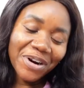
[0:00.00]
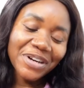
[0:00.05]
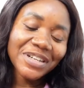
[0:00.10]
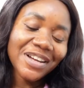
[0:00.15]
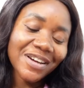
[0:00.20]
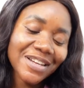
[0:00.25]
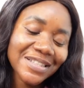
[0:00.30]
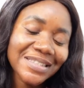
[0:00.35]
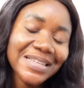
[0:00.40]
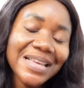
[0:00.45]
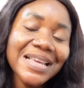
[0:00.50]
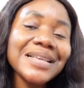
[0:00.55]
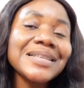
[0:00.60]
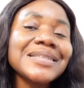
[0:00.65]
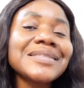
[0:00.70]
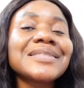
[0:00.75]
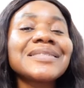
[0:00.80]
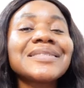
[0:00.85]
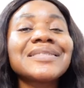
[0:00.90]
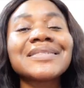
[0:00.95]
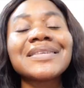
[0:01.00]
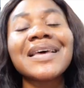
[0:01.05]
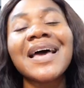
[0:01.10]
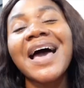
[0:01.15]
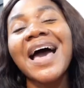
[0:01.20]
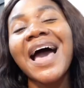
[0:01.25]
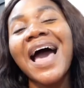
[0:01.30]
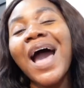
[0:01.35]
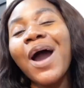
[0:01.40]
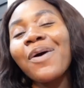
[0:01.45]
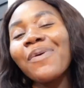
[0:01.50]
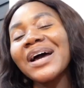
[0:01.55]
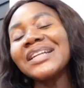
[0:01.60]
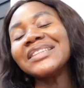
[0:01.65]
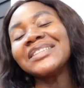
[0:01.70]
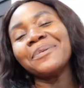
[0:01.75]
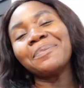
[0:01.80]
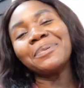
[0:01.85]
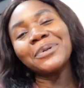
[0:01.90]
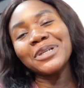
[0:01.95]
product is
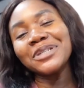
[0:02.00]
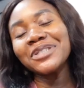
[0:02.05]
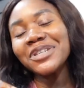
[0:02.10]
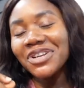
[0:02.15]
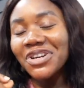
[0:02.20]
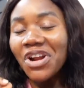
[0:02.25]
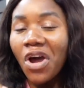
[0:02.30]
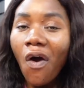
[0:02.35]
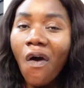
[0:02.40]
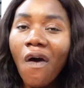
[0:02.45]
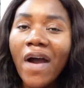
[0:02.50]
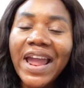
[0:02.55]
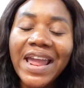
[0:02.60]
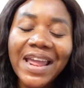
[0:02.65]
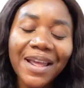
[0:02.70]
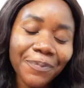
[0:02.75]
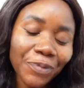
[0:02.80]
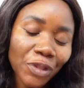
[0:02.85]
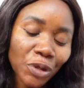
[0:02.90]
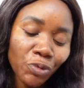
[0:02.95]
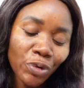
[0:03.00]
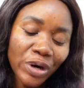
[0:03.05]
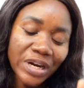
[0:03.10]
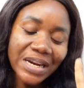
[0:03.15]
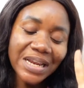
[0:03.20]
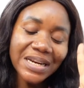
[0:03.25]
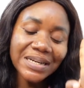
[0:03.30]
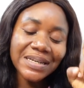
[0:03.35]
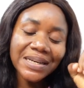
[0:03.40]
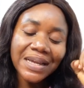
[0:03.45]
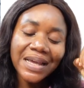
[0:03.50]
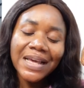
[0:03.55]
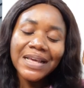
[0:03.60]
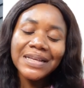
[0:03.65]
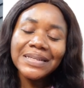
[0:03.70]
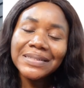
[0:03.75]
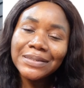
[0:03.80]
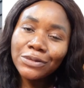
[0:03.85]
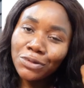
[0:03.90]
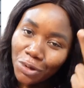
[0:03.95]
our diprozone oil. We need
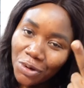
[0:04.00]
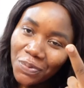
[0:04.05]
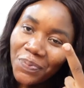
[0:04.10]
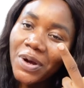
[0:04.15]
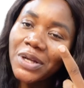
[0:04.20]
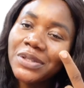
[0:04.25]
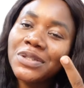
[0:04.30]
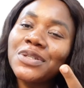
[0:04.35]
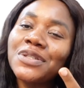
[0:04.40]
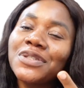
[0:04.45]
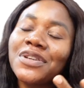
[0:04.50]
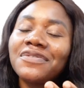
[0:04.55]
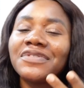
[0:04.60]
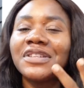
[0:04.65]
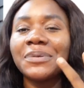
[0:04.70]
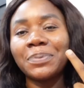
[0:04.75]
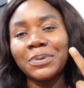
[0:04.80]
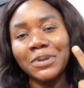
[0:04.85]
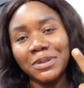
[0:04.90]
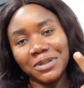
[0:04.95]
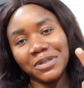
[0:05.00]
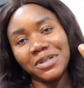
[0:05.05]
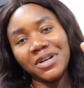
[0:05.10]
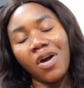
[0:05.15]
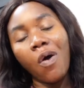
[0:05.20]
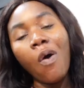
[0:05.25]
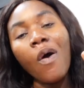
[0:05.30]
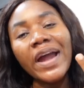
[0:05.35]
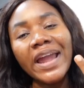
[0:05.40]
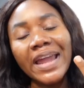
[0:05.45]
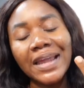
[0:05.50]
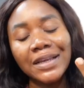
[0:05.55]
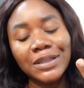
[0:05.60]
two bottles of diprozone